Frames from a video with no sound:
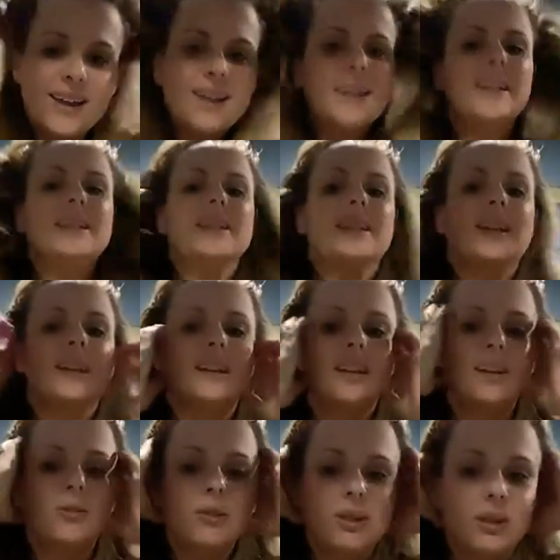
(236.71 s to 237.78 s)
It's kind of like
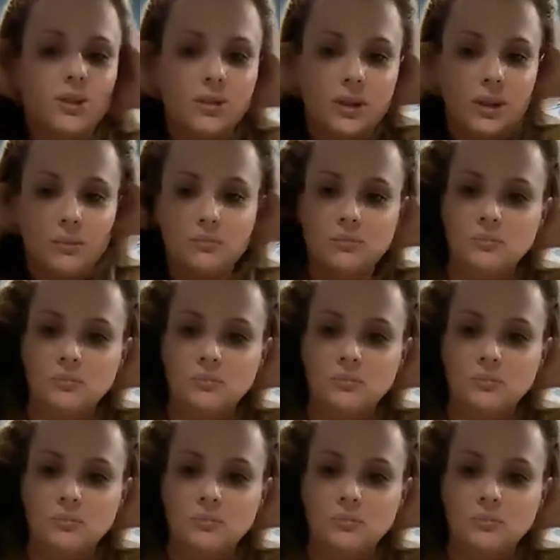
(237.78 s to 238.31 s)
when you have